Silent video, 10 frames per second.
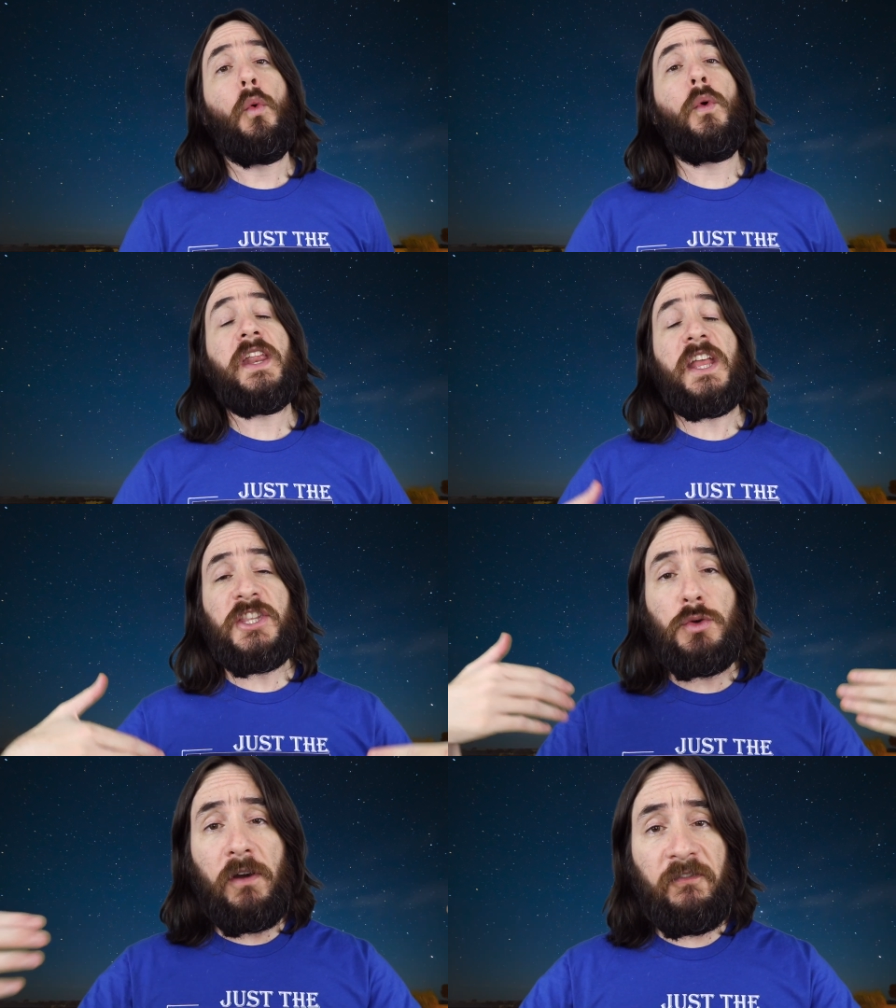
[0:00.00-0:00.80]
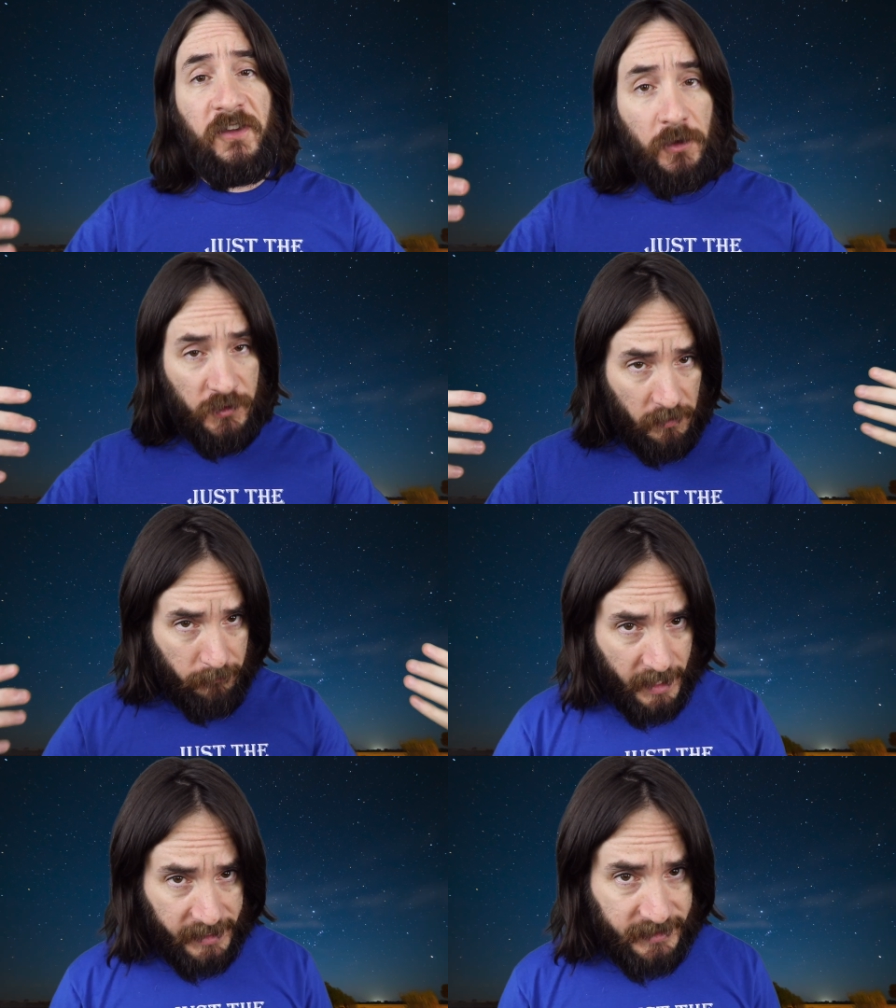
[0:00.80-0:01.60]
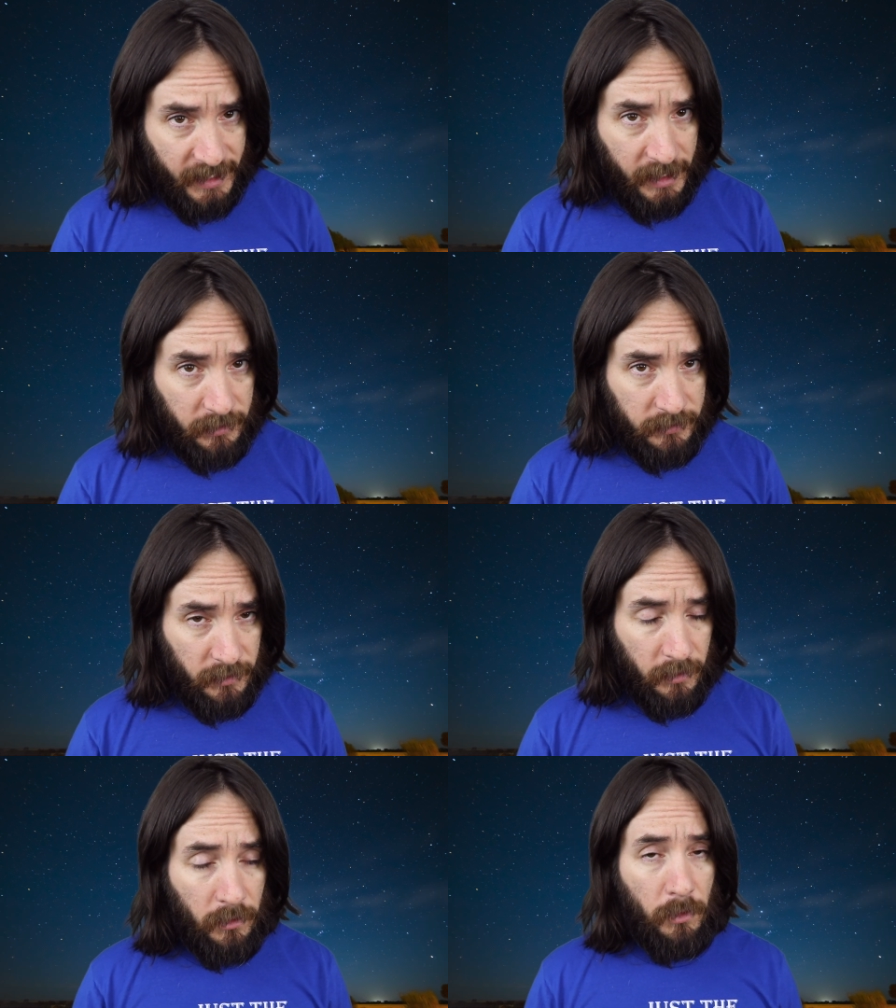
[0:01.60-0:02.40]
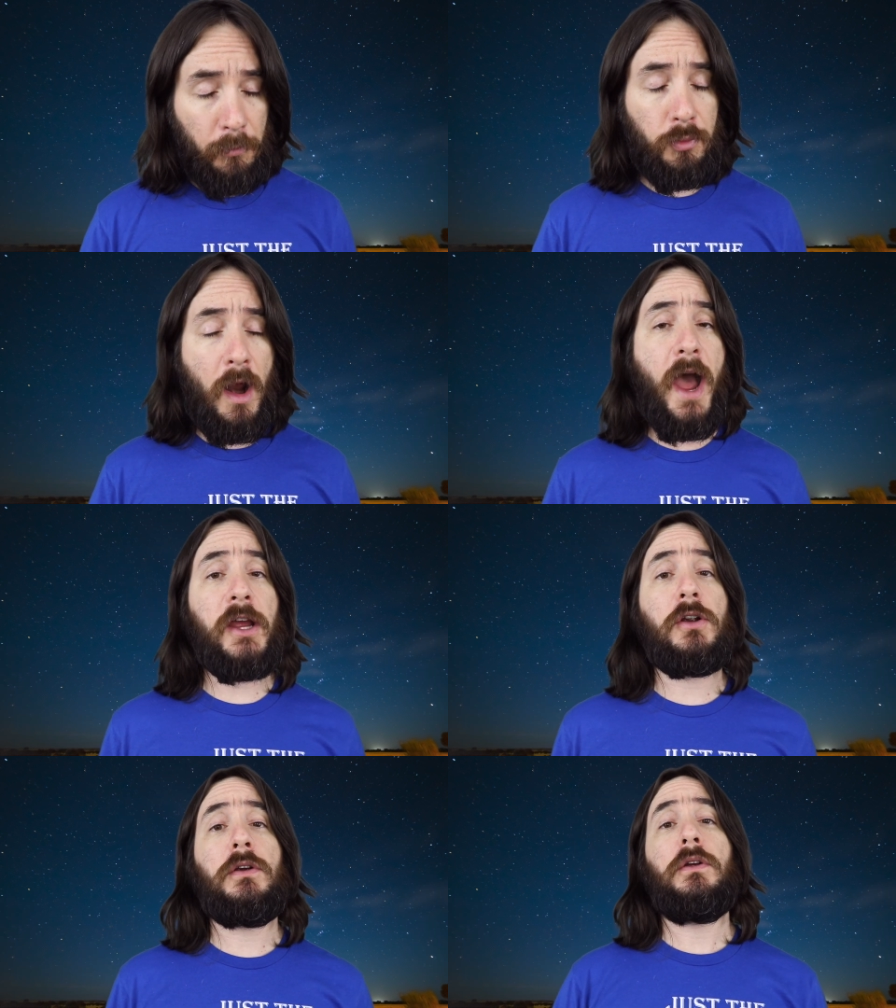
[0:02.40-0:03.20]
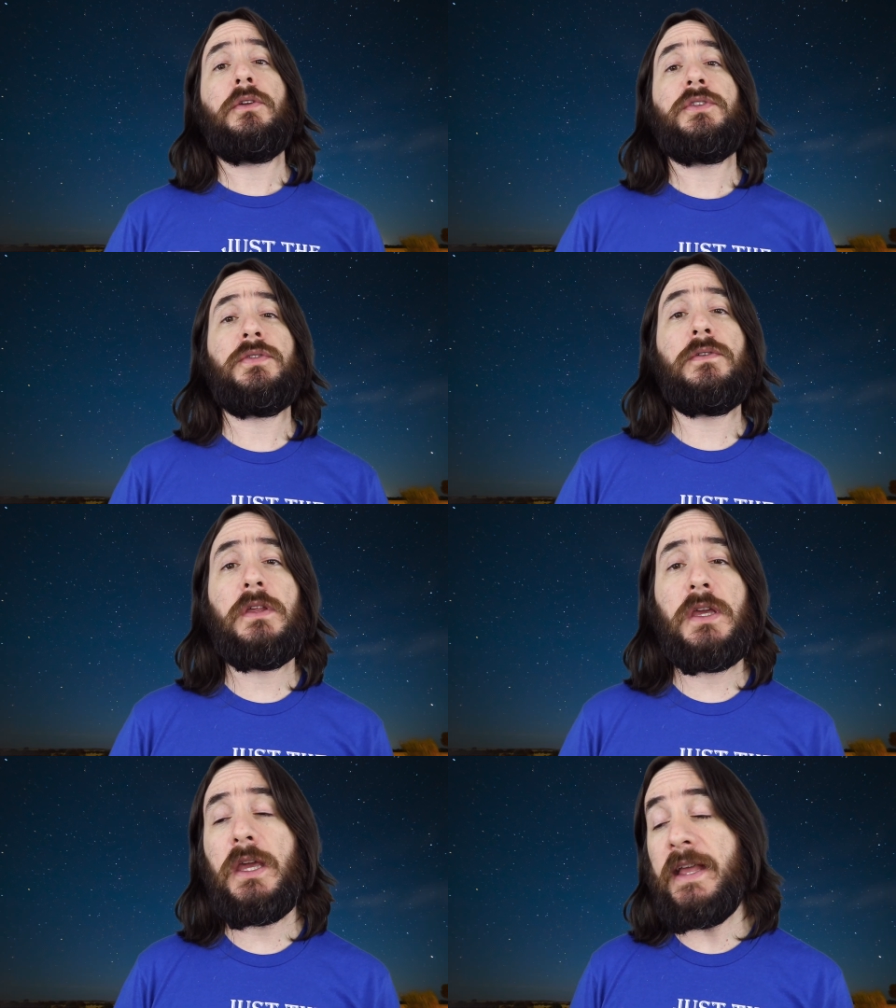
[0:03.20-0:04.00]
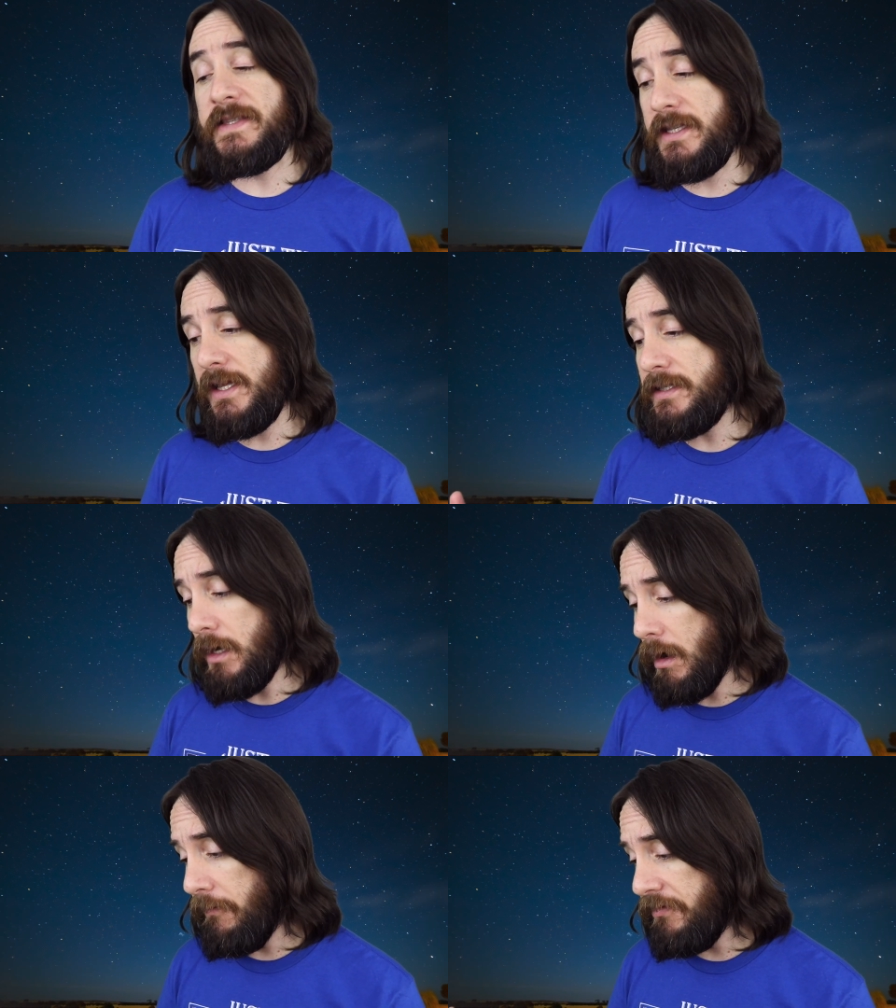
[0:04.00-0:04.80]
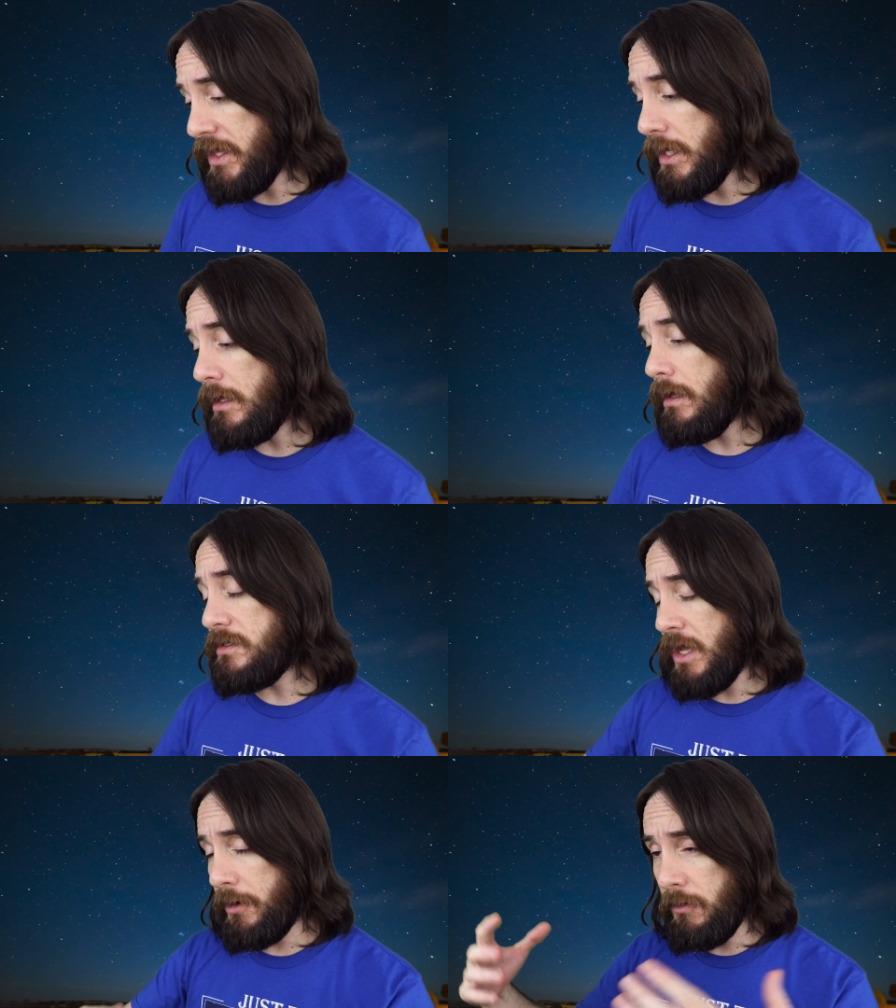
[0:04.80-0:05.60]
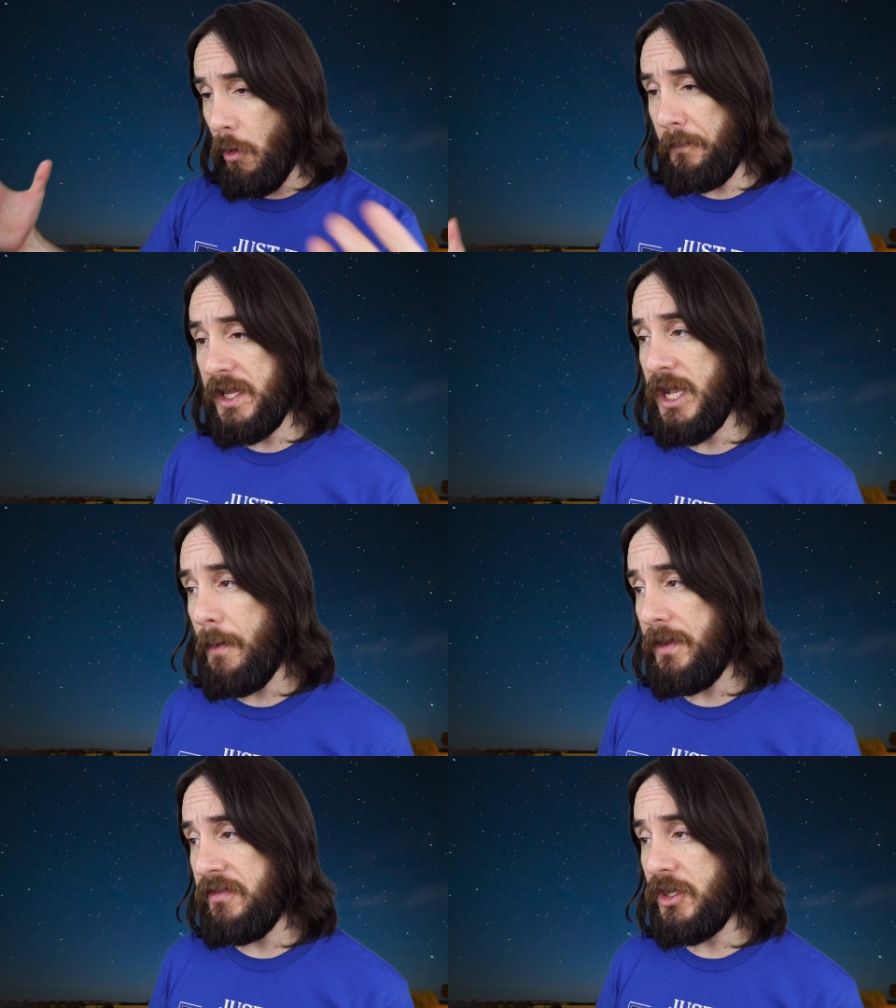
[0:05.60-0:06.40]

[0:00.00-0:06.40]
went into a field to meditate prior to the incident of the tunnel opening up